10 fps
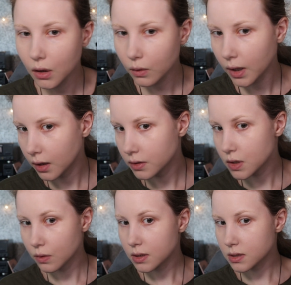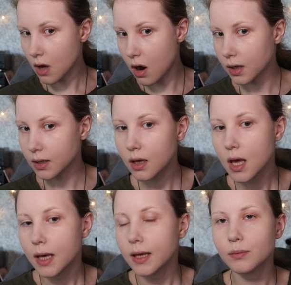Okay, so it's on,
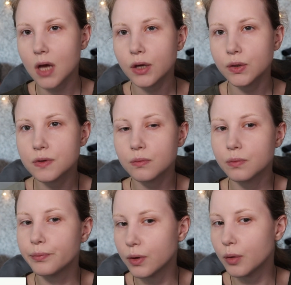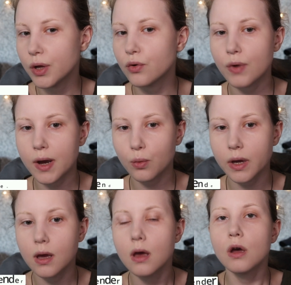and I'm not using Beauty Blender right
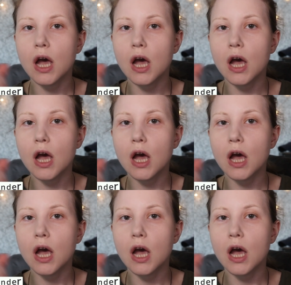away.